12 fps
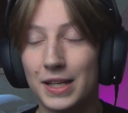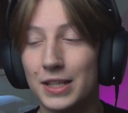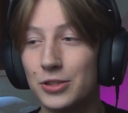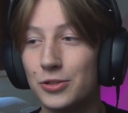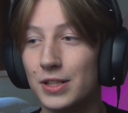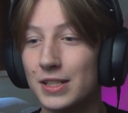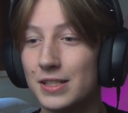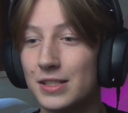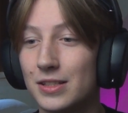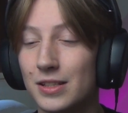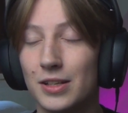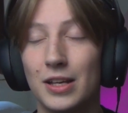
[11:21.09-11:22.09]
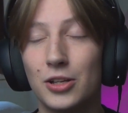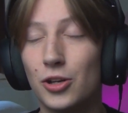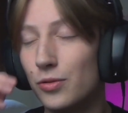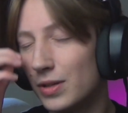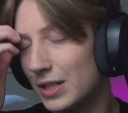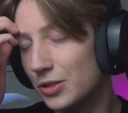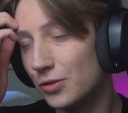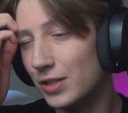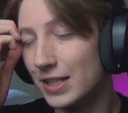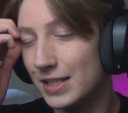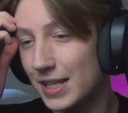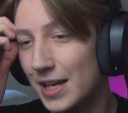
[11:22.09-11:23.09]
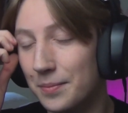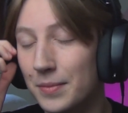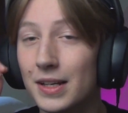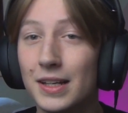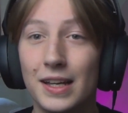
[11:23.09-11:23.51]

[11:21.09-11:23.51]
into this going into the exam